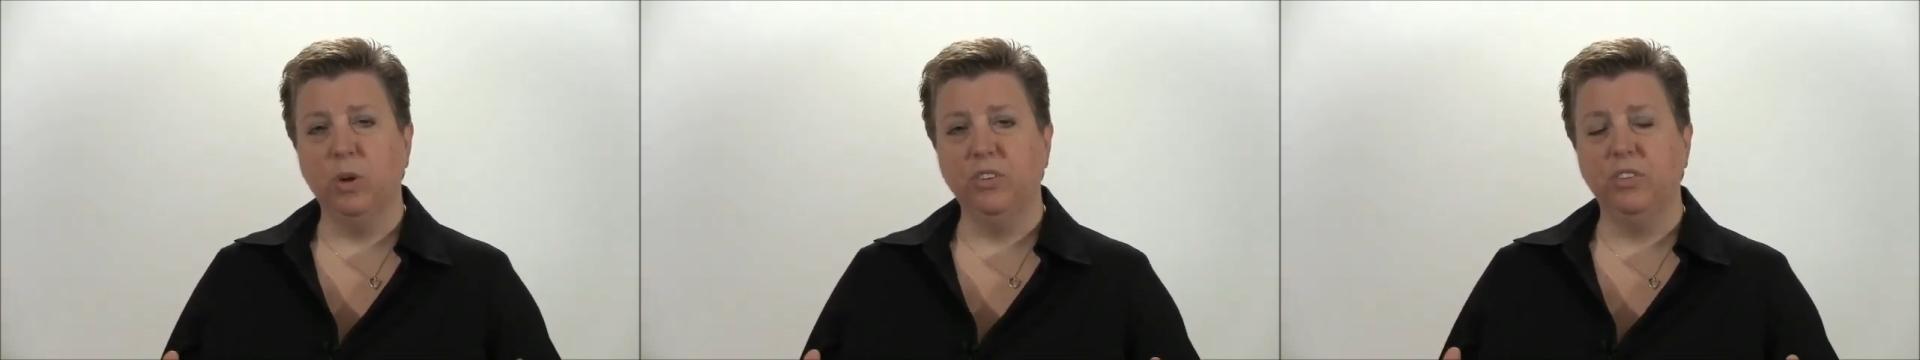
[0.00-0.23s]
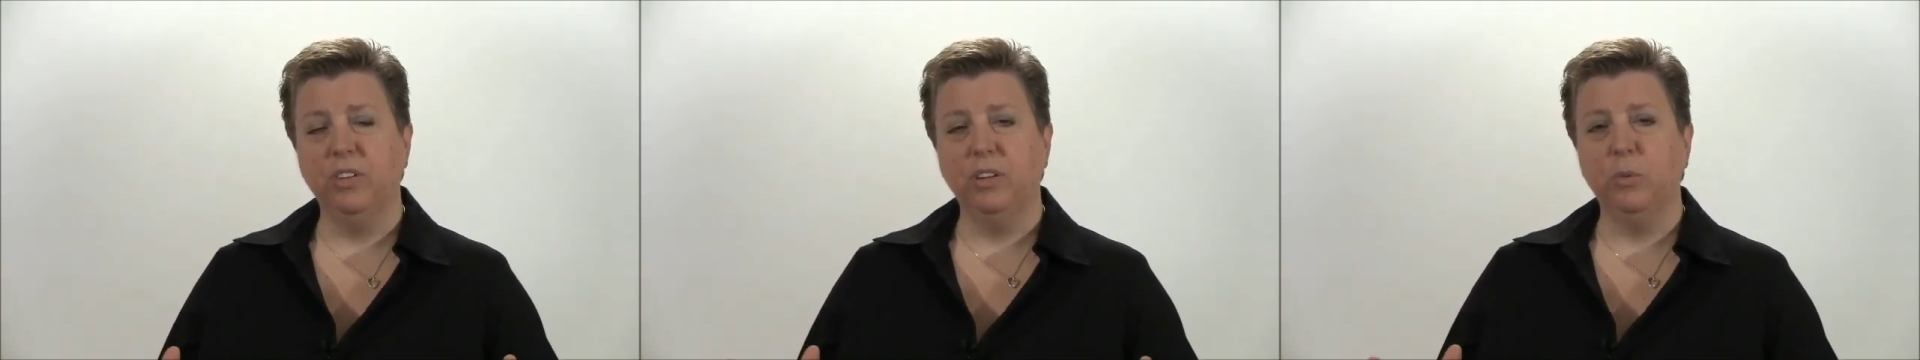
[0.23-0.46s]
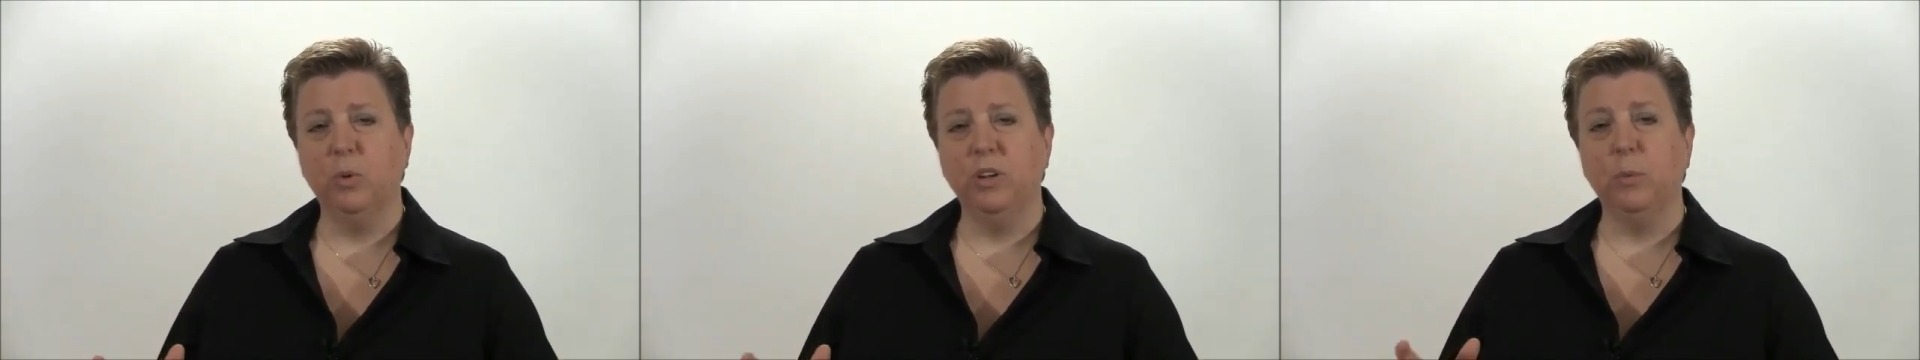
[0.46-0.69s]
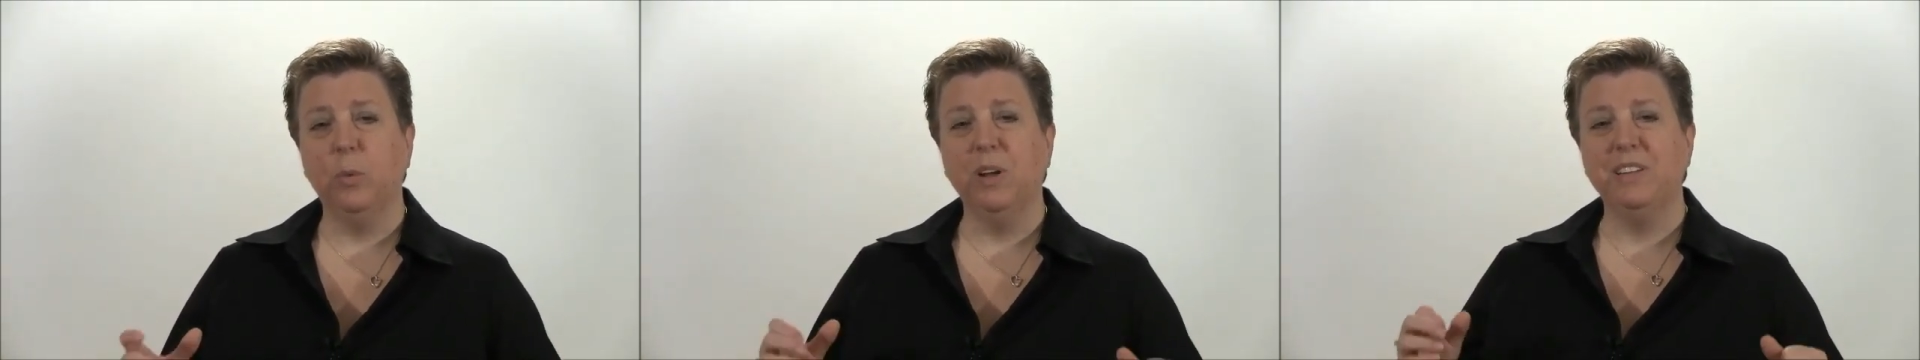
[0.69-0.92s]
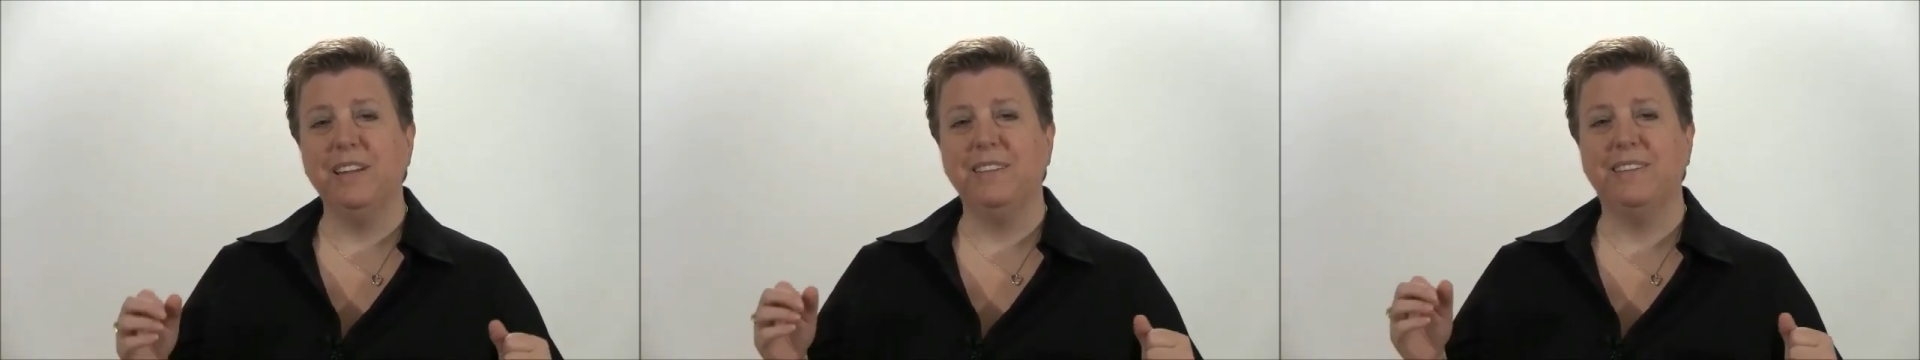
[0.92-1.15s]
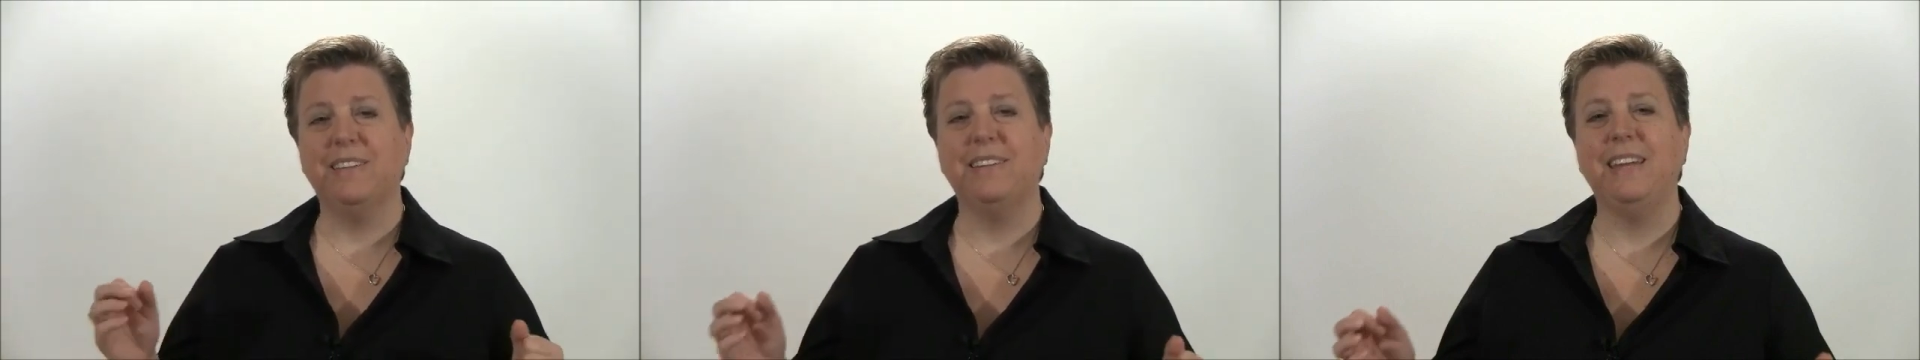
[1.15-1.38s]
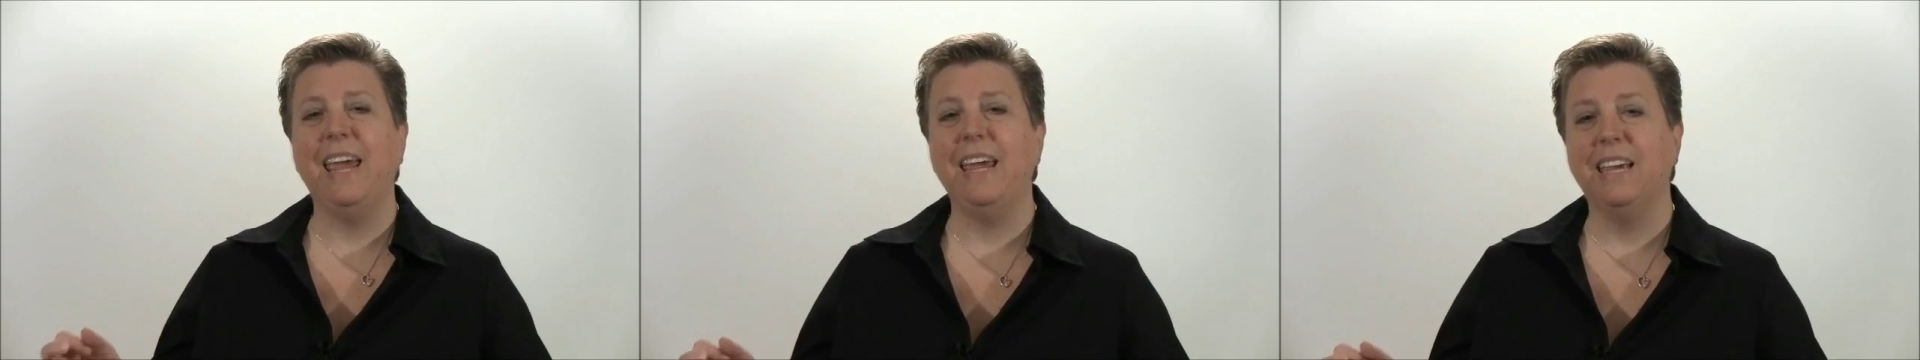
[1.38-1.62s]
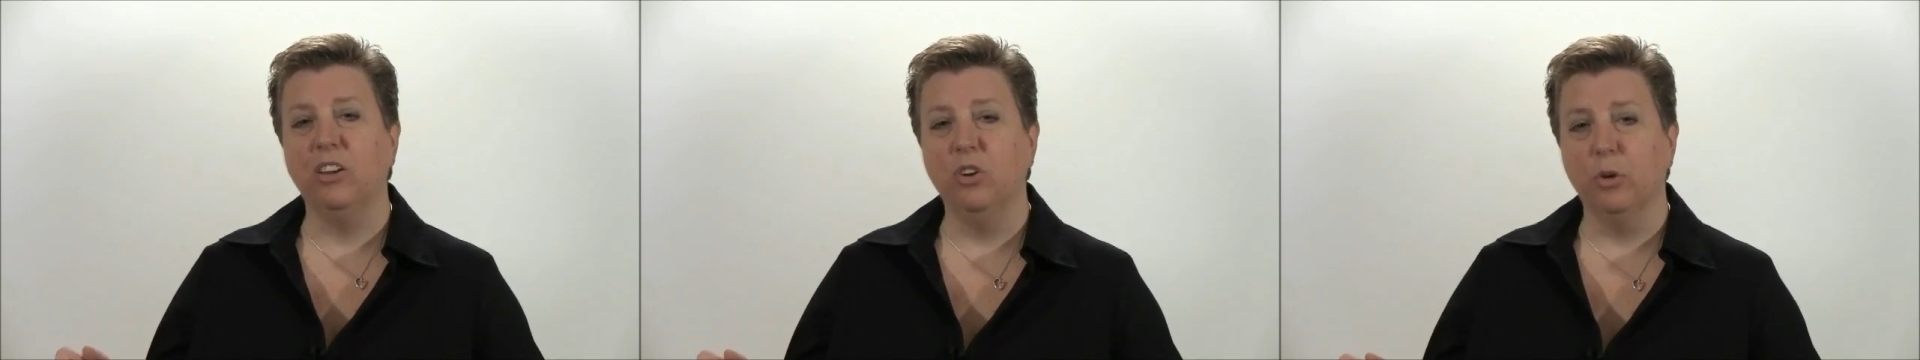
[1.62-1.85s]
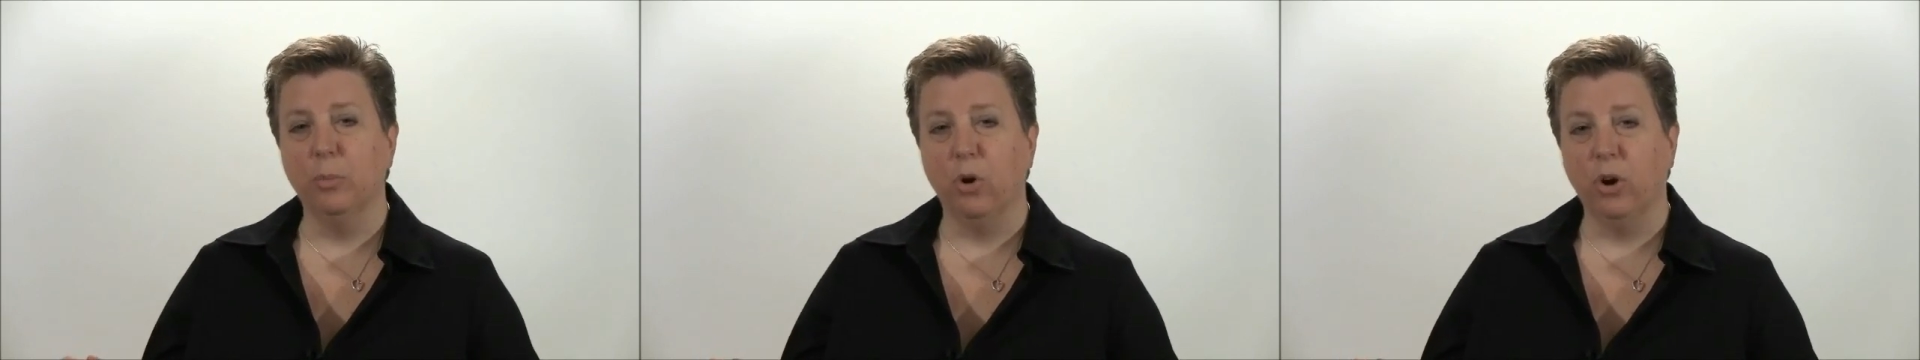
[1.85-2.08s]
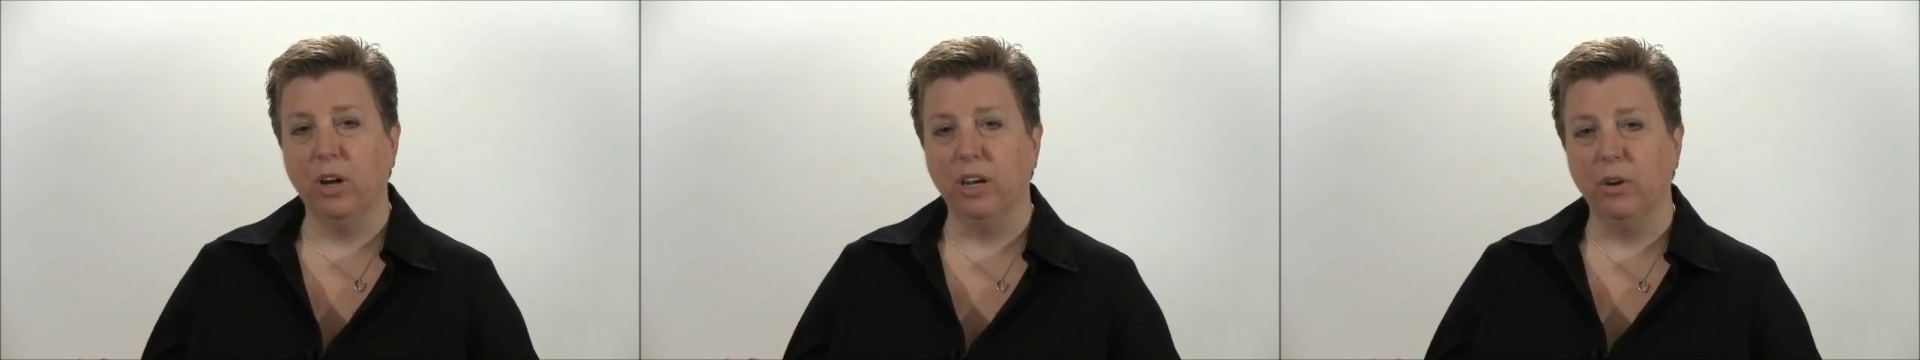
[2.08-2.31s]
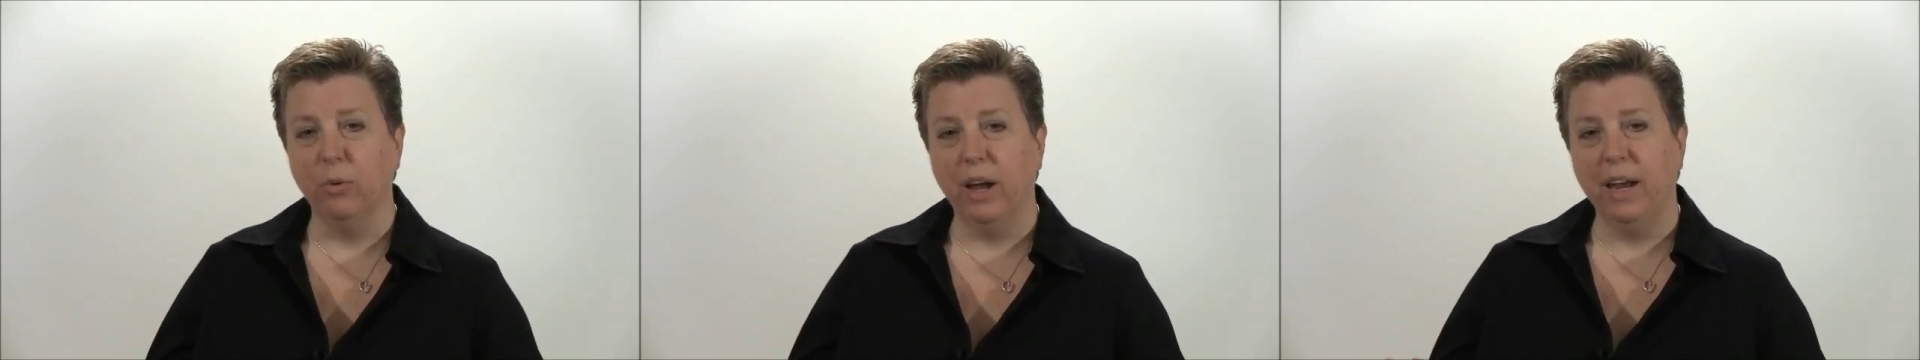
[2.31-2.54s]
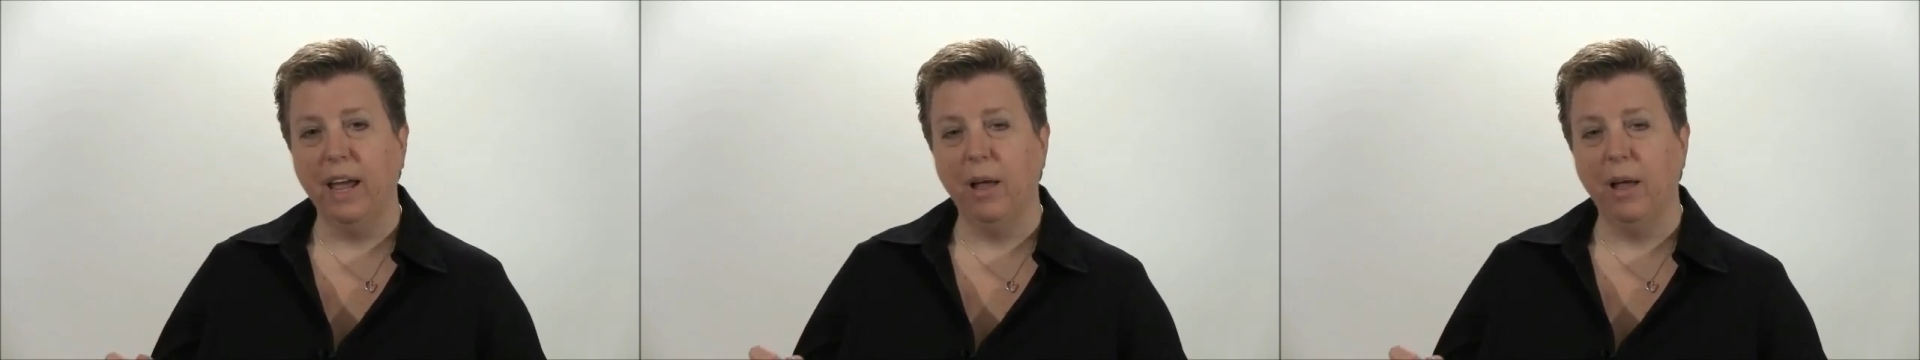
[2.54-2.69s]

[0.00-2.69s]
what's at stake in your marketing, right?